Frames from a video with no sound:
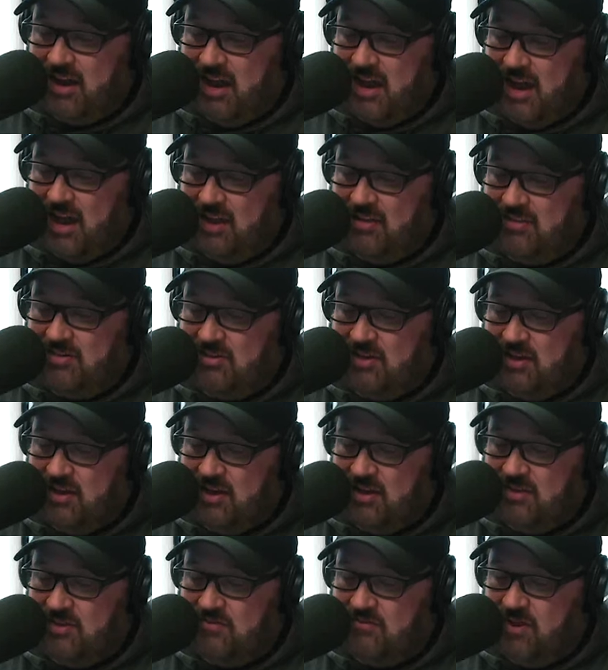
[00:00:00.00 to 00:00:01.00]
and
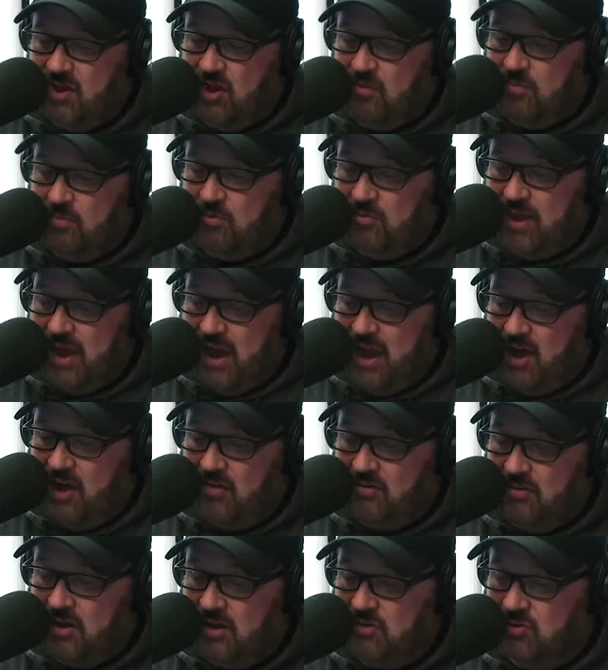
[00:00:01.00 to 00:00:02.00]
it's available
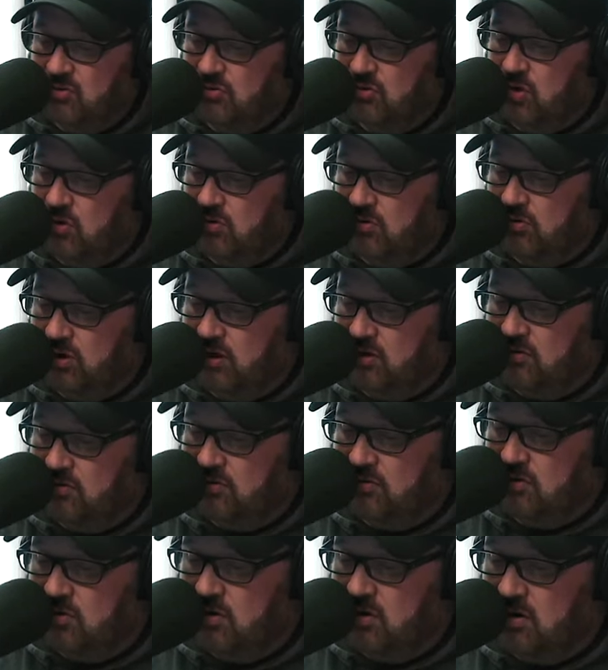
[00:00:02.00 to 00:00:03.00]
now at your local liquor
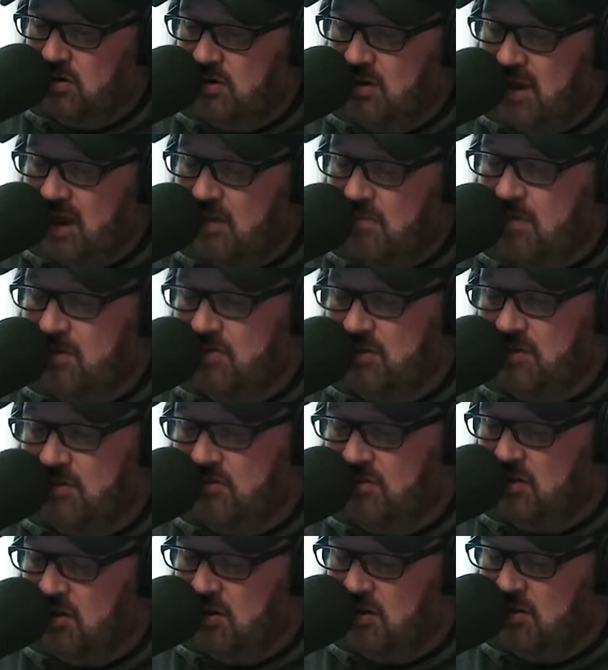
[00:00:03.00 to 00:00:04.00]
store. You can't miss it. It's
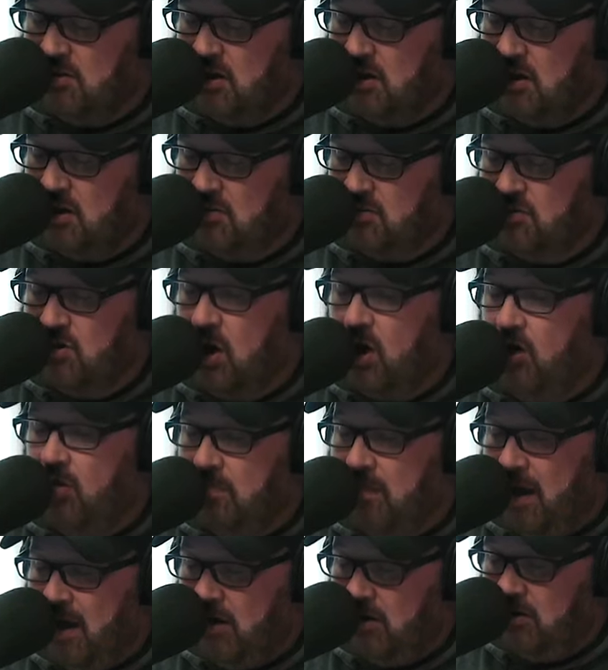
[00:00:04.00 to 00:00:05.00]
in the skull
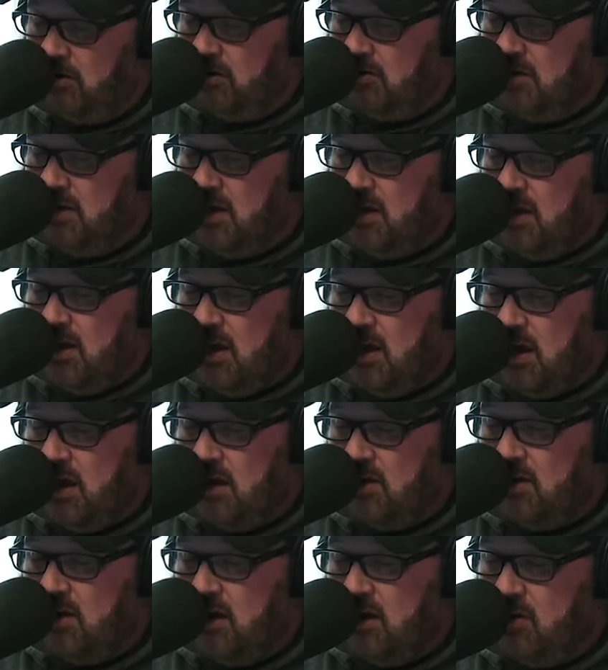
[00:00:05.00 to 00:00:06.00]
bottle. Right.
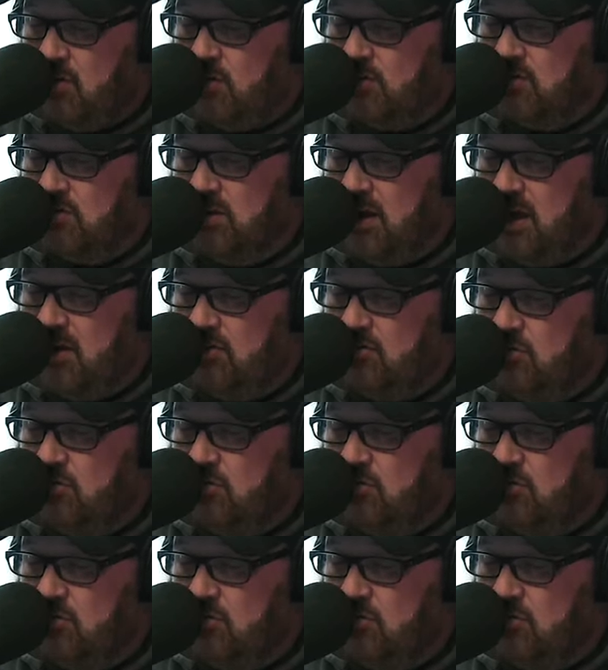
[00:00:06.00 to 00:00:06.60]
And Crystal Head is